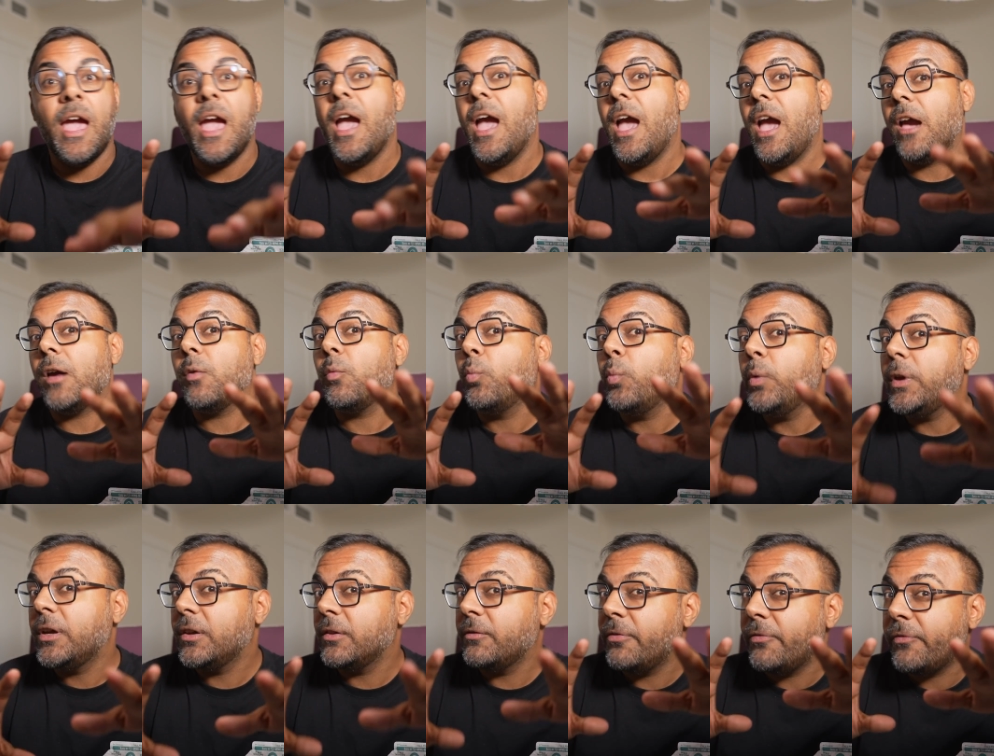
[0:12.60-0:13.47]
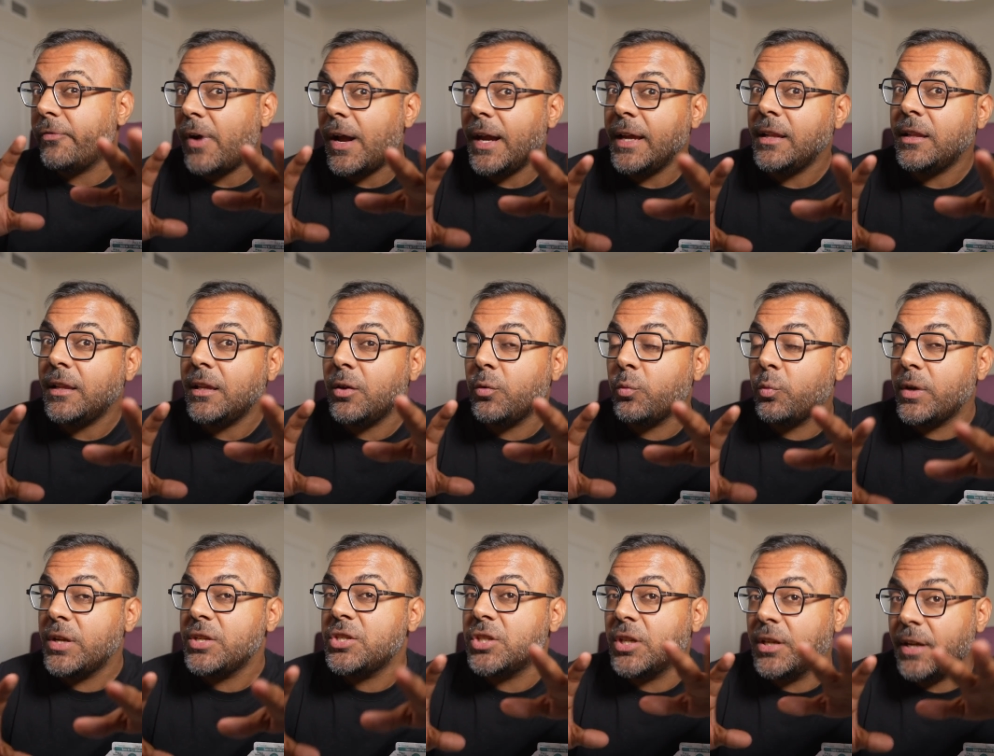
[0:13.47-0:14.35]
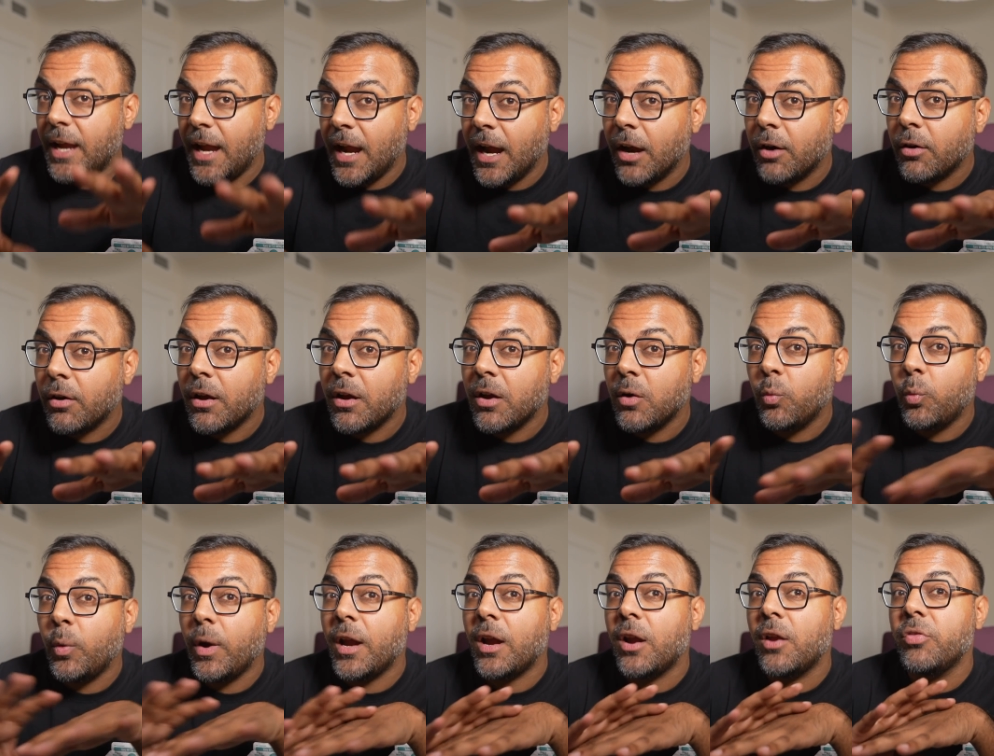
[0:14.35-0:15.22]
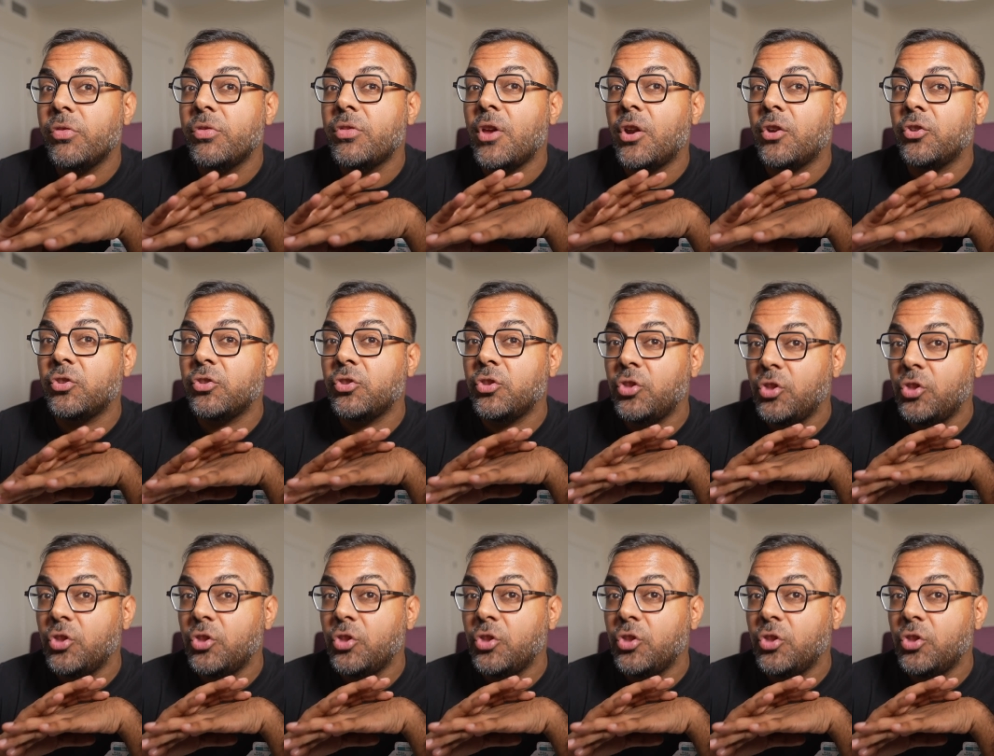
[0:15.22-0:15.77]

And we could finally reach an era where there's